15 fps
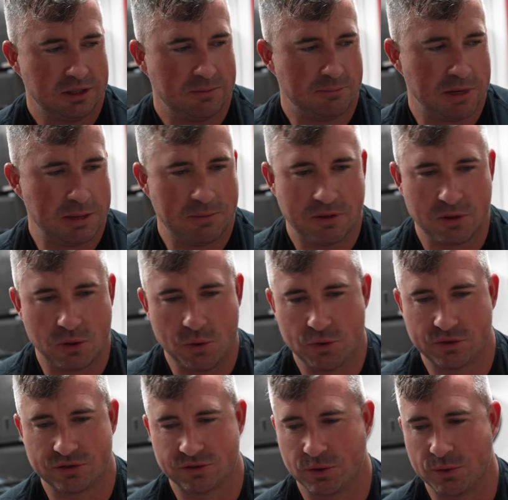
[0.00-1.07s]
maybe the
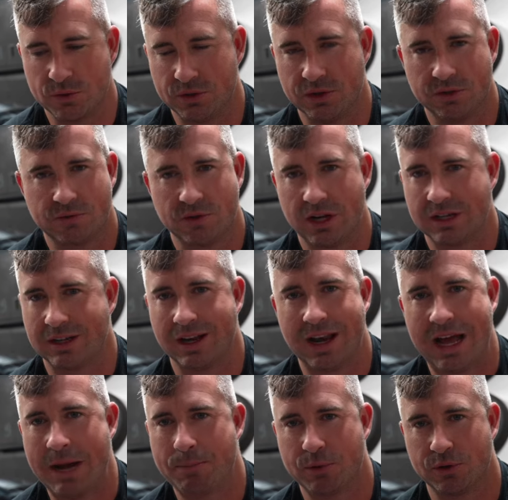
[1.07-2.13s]
Hoosiers are only good for a
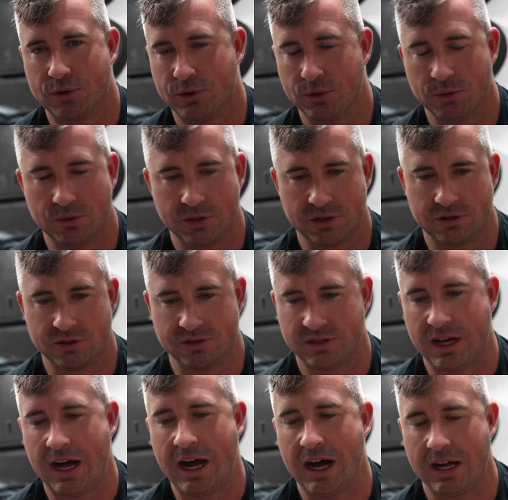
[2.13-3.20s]
lap or two and they're just
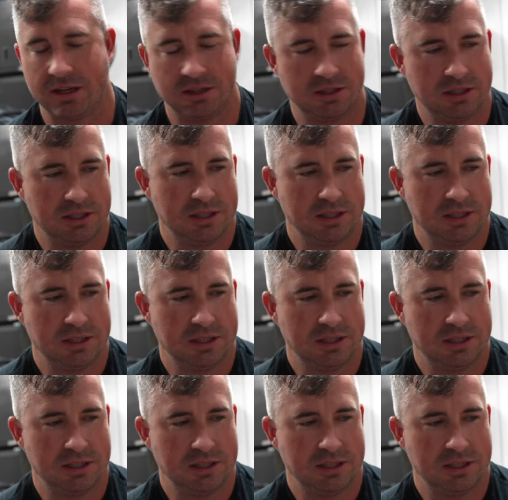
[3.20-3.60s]
hot.